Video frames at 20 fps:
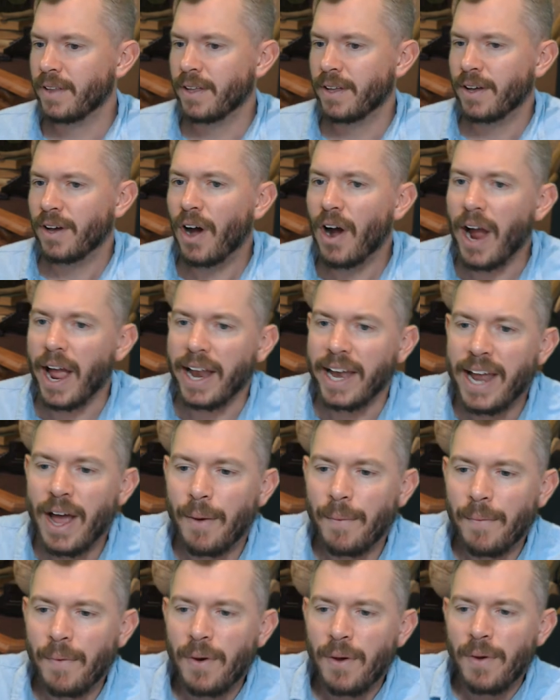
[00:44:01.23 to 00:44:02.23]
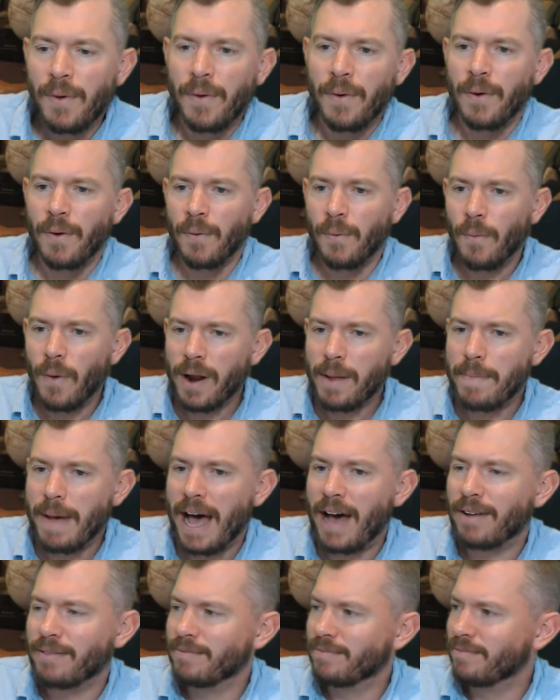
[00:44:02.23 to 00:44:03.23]
All right, now, what
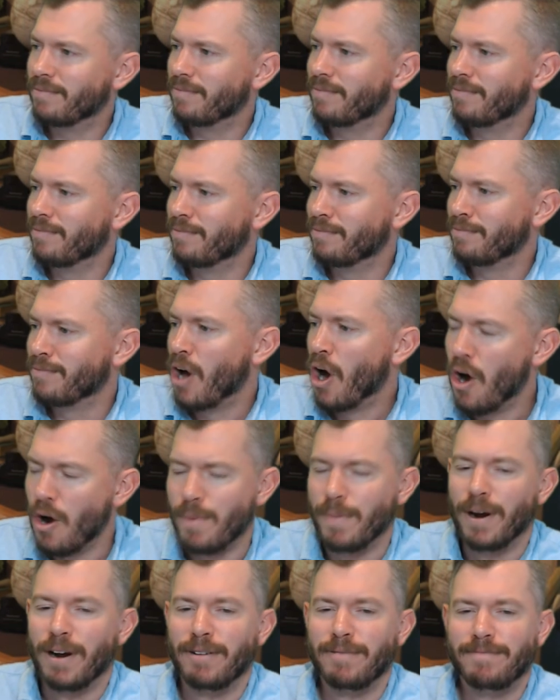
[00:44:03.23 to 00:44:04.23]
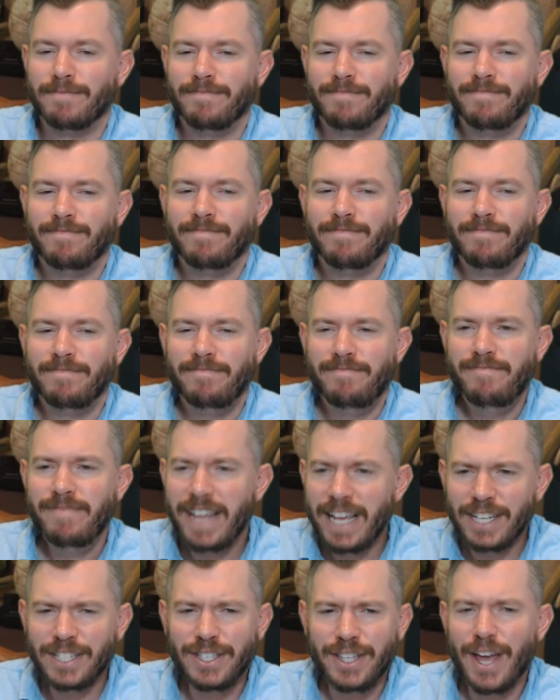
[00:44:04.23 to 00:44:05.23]
about Homer?
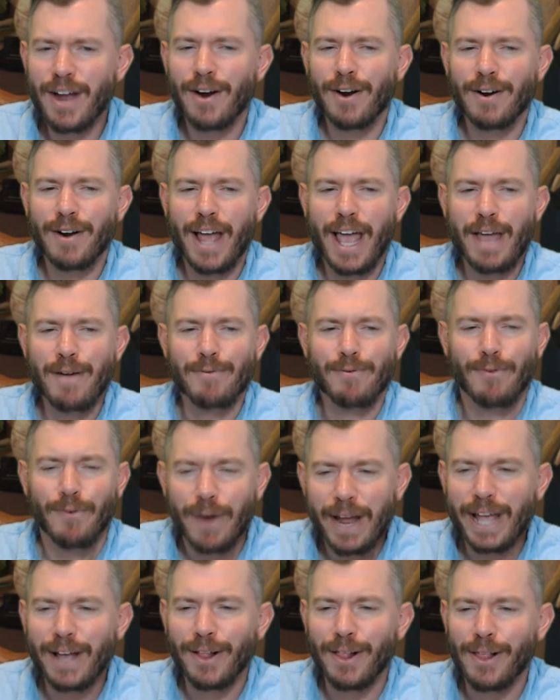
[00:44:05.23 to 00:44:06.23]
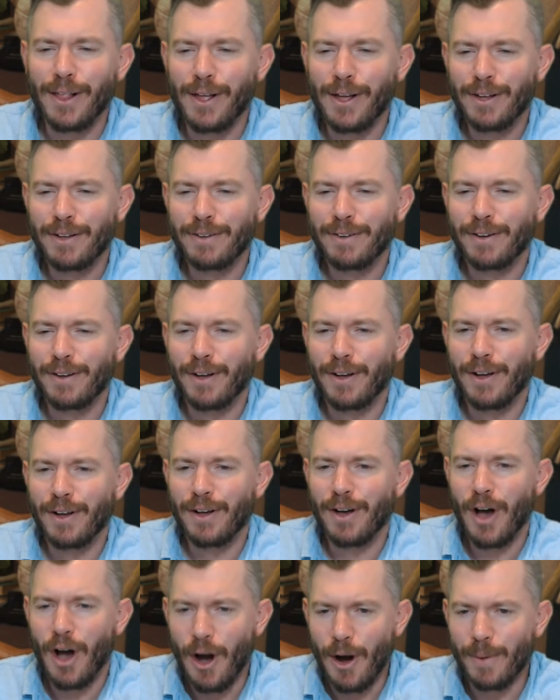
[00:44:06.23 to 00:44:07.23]
Is there a real
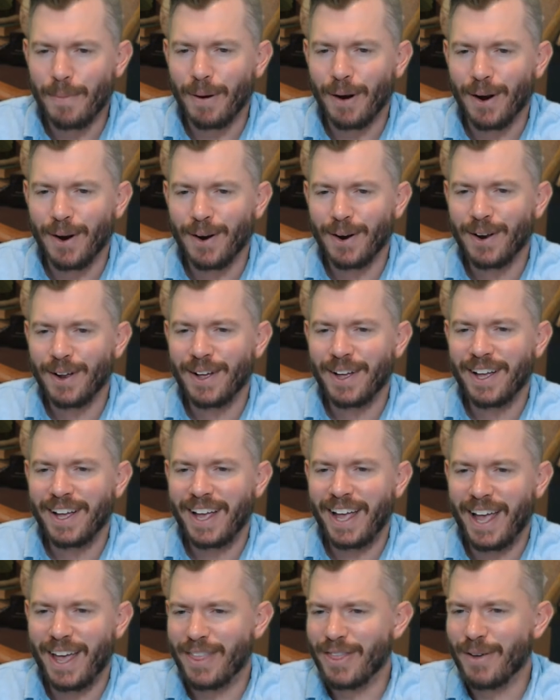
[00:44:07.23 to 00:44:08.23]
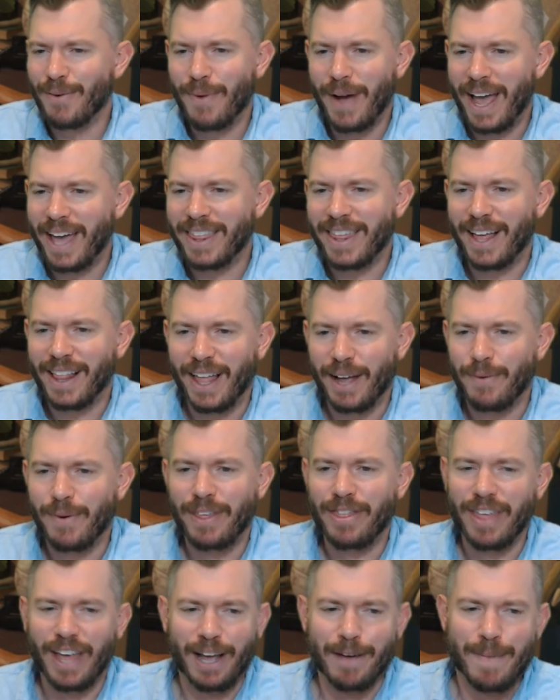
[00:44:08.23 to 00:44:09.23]
Homer in the way that like we
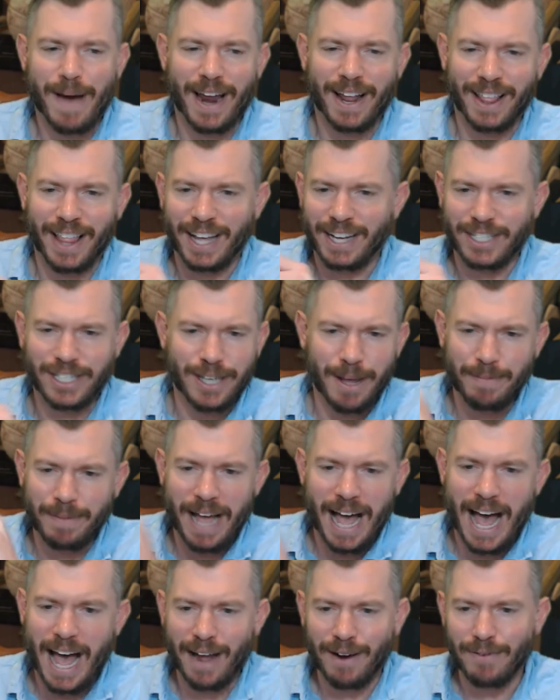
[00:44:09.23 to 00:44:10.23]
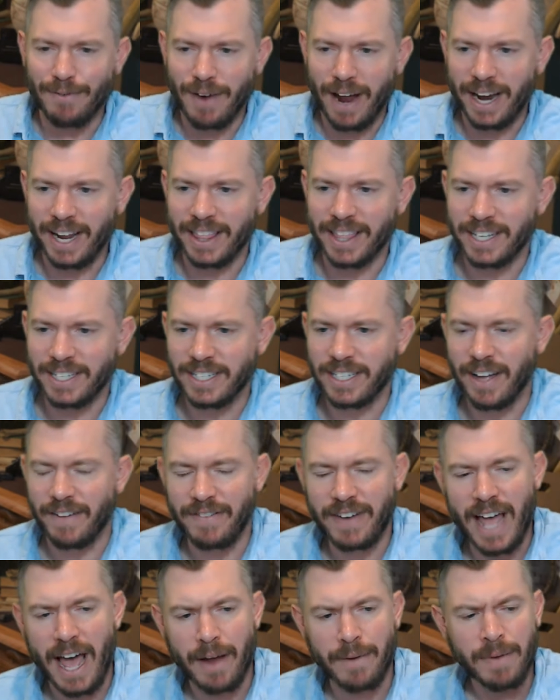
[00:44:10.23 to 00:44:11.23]
think about it, like some guy writing this stuff
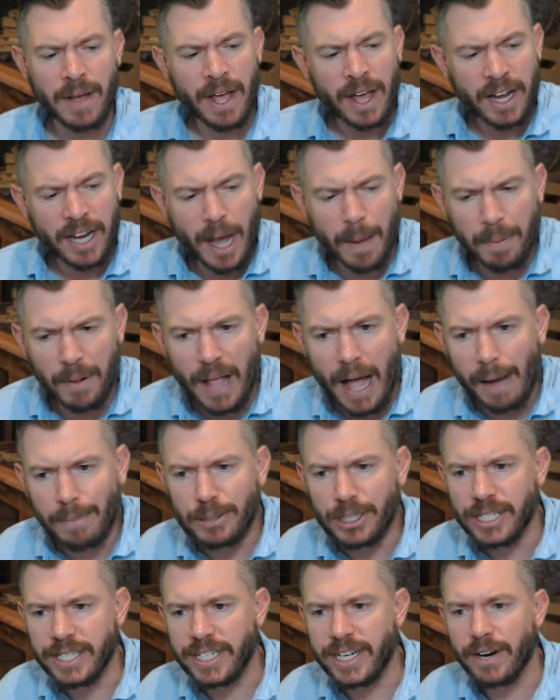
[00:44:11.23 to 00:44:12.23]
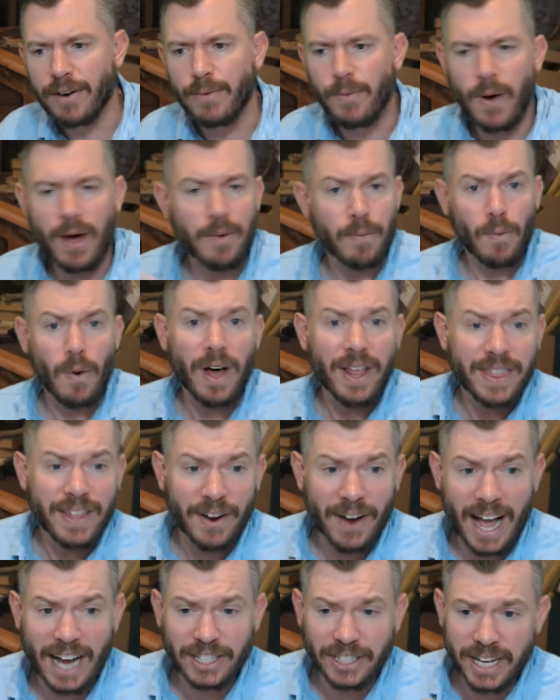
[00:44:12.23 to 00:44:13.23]
down? couple options here. One, there
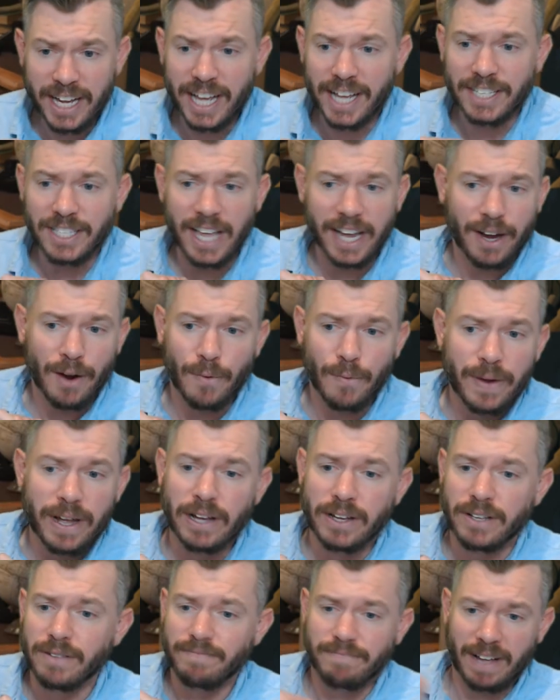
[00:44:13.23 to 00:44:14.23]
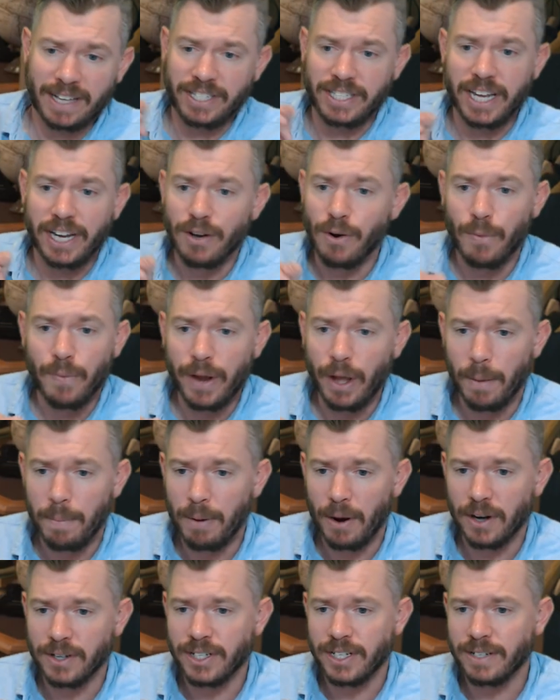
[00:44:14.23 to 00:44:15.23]
actually is like a real, a single real
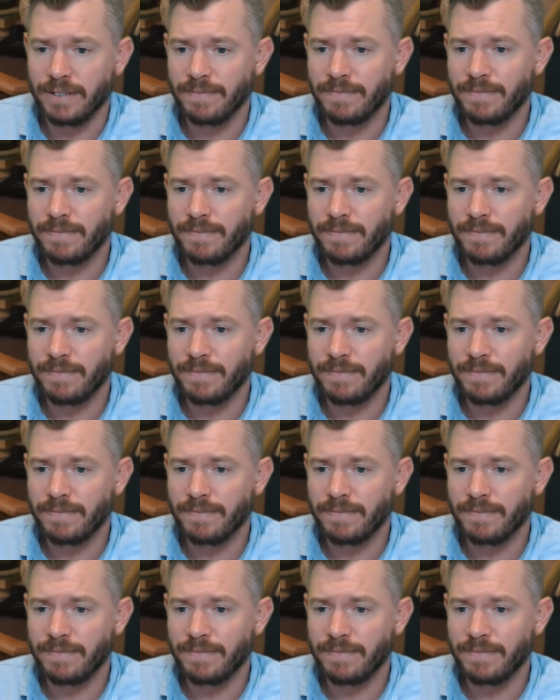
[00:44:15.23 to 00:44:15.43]
person.